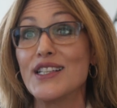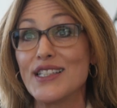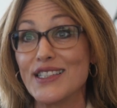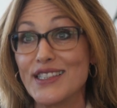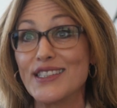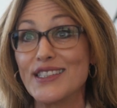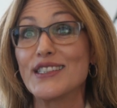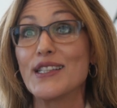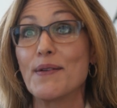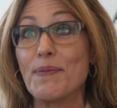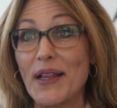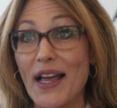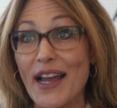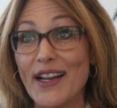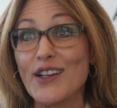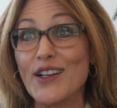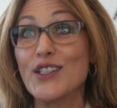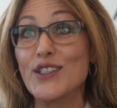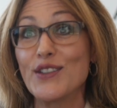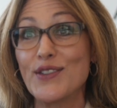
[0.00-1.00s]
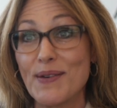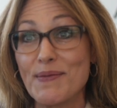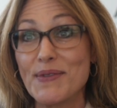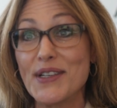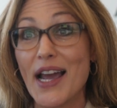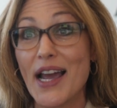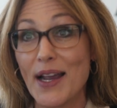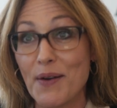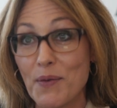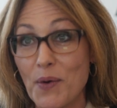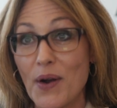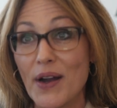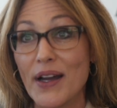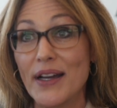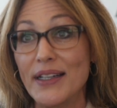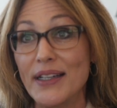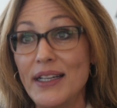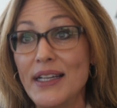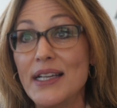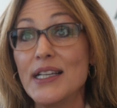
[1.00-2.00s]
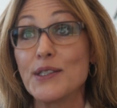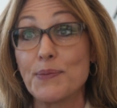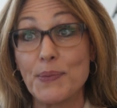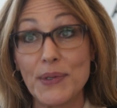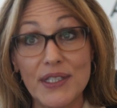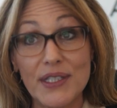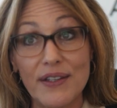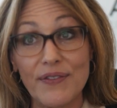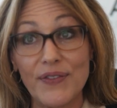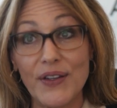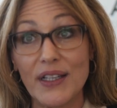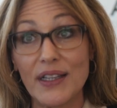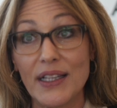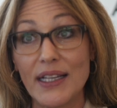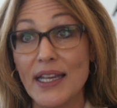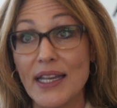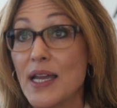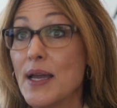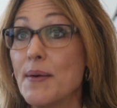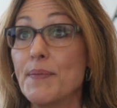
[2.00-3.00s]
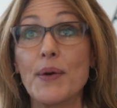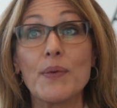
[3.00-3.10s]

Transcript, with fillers: suppliers from Taiwan specifically,